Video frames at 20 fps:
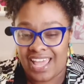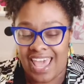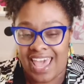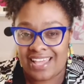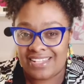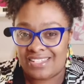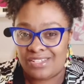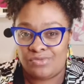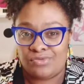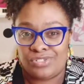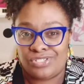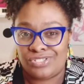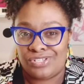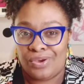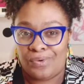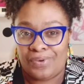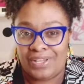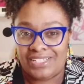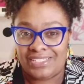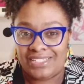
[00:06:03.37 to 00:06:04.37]
as it was
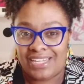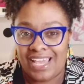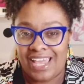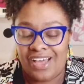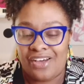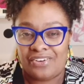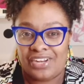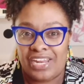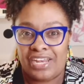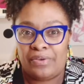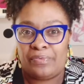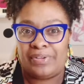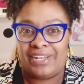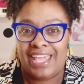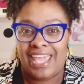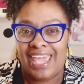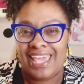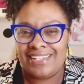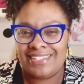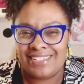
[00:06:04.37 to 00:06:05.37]
going down, and it would
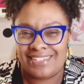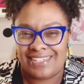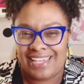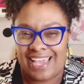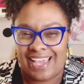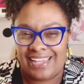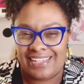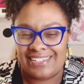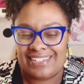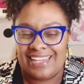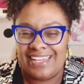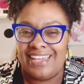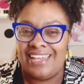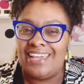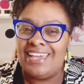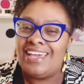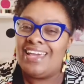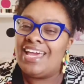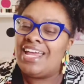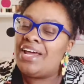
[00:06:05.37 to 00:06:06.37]
hesitate.
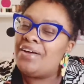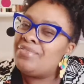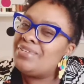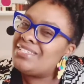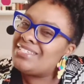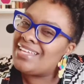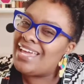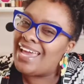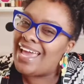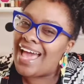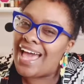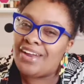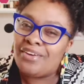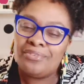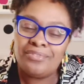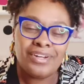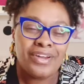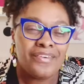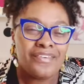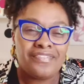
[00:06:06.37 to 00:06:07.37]
And I was like, I
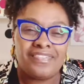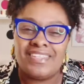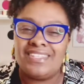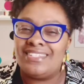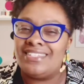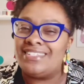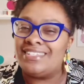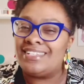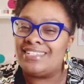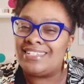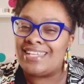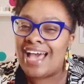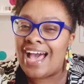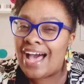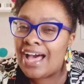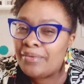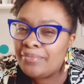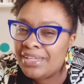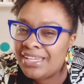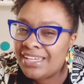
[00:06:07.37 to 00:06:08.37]
don't know if this is a
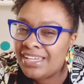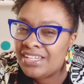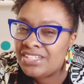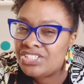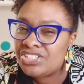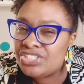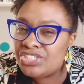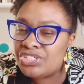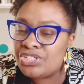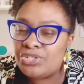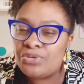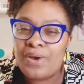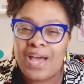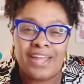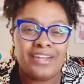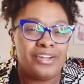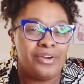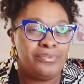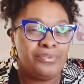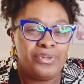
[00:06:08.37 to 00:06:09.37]
timing issue. I
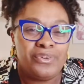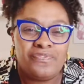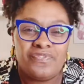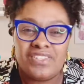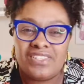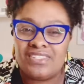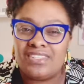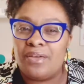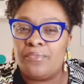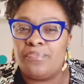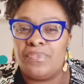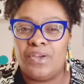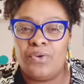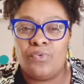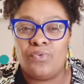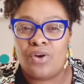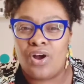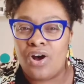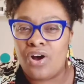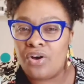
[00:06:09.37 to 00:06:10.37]
don't know if it's something
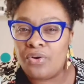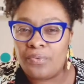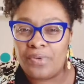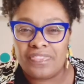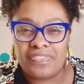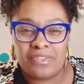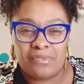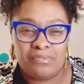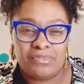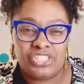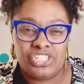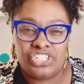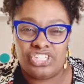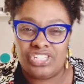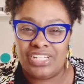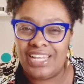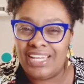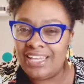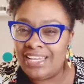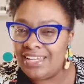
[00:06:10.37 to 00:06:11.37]
wrong with the
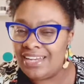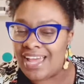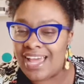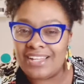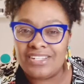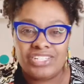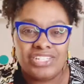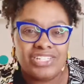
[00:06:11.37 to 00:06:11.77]
machine. I